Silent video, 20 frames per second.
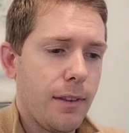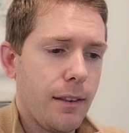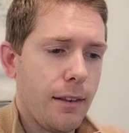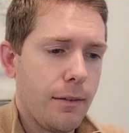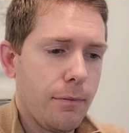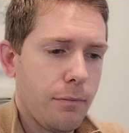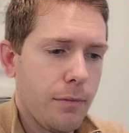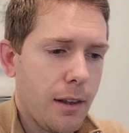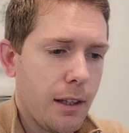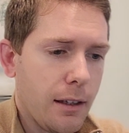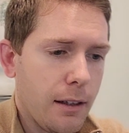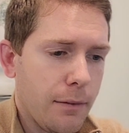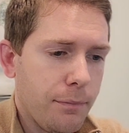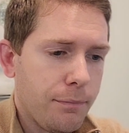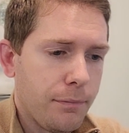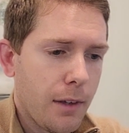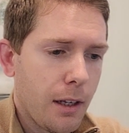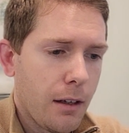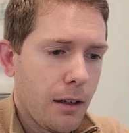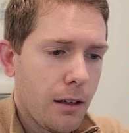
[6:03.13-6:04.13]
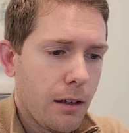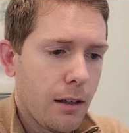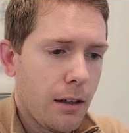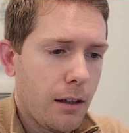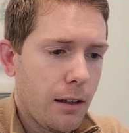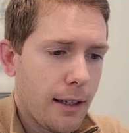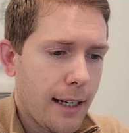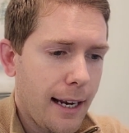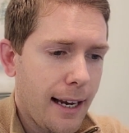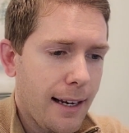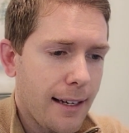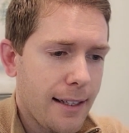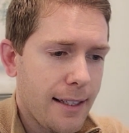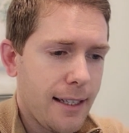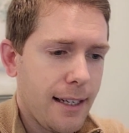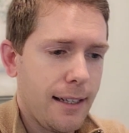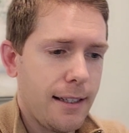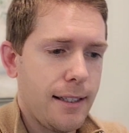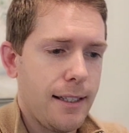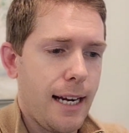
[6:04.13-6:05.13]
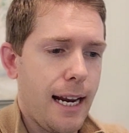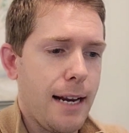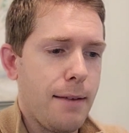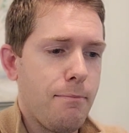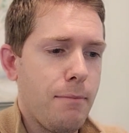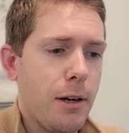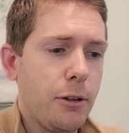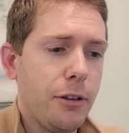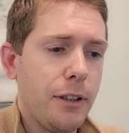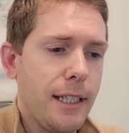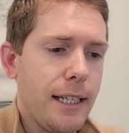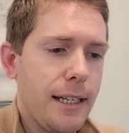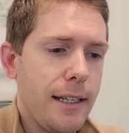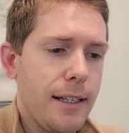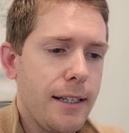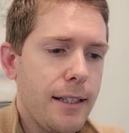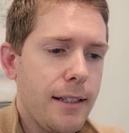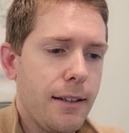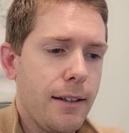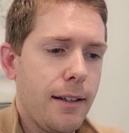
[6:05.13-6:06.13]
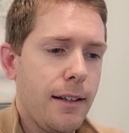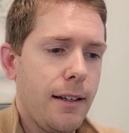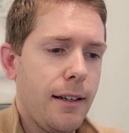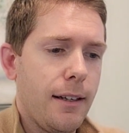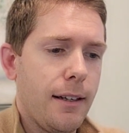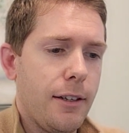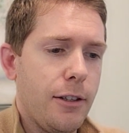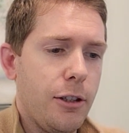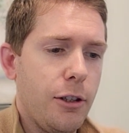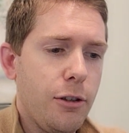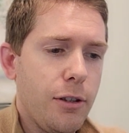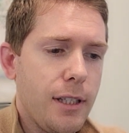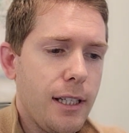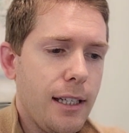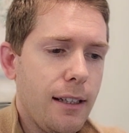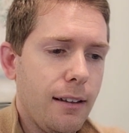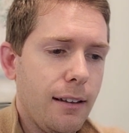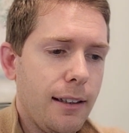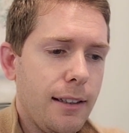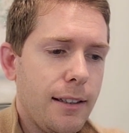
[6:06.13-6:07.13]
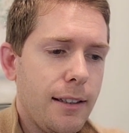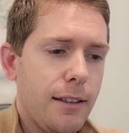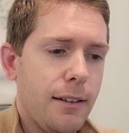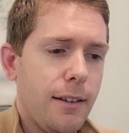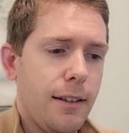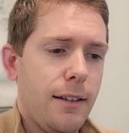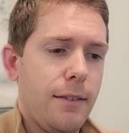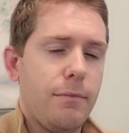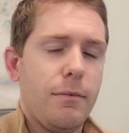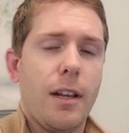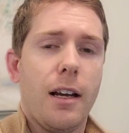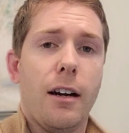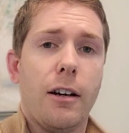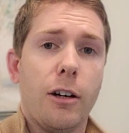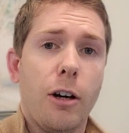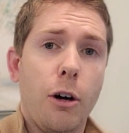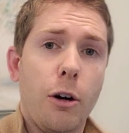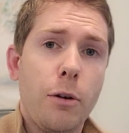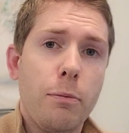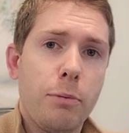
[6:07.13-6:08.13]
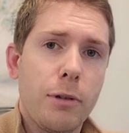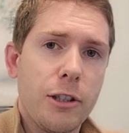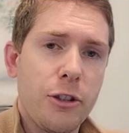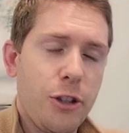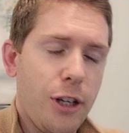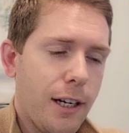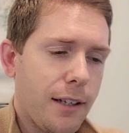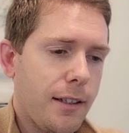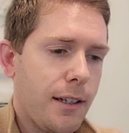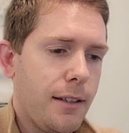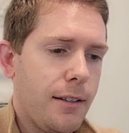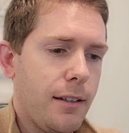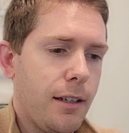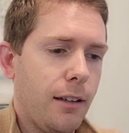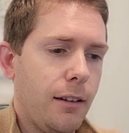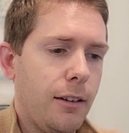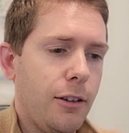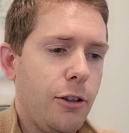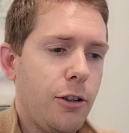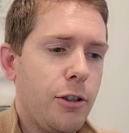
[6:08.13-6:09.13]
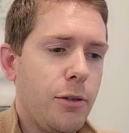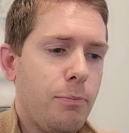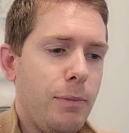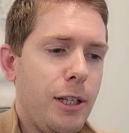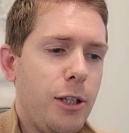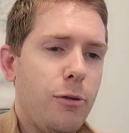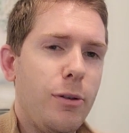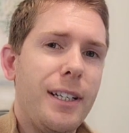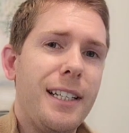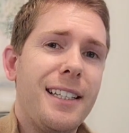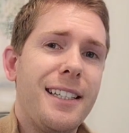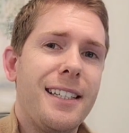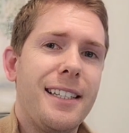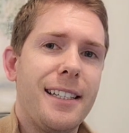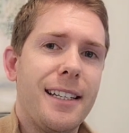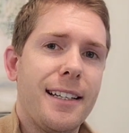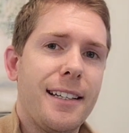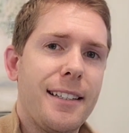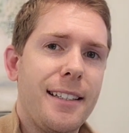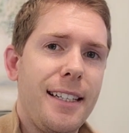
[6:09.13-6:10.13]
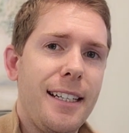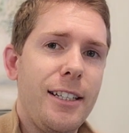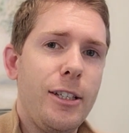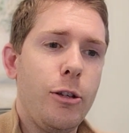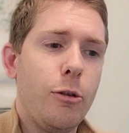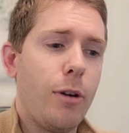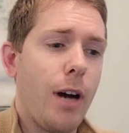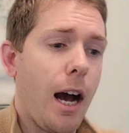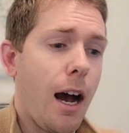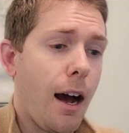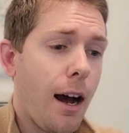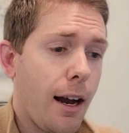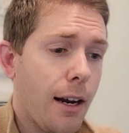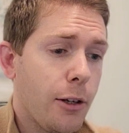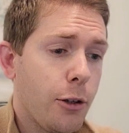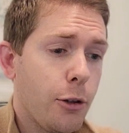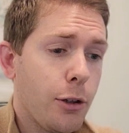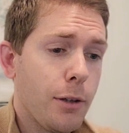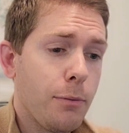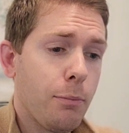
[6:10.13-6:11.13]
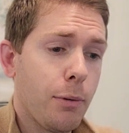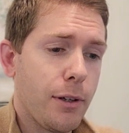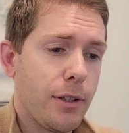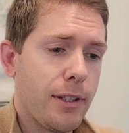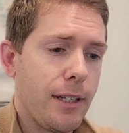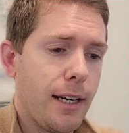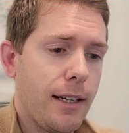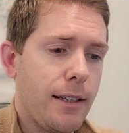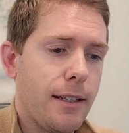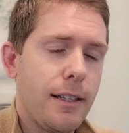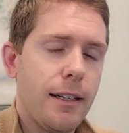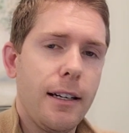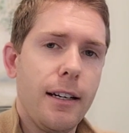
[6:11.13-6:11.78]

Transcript: the Caucasus and Middle East, New Zealand, are all projected to lose between 60 to 100%